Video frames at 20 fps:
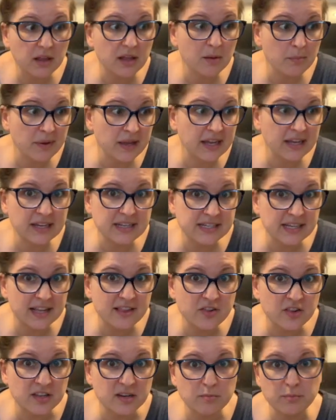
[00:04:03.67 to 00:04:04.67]
I'm paying
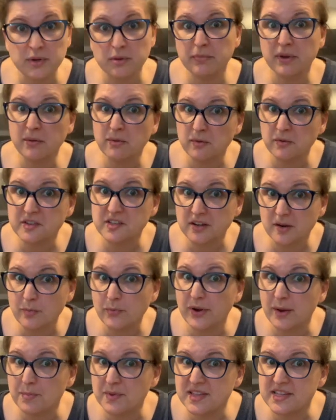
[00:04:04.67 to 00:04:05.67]
attention, but maybe we'll start
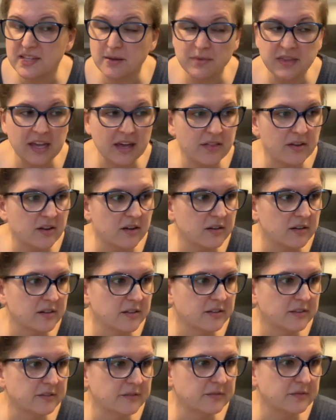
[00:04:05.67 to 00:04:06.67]
prepping some of the other
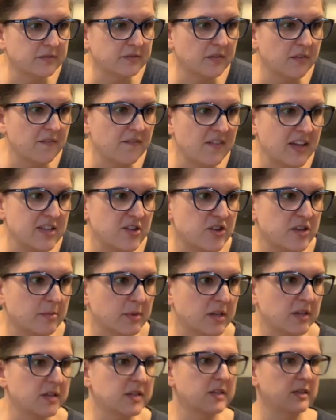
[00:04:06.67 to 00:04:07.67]

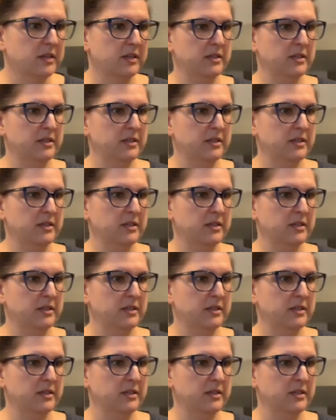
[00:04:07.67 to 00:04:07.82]
vegetables.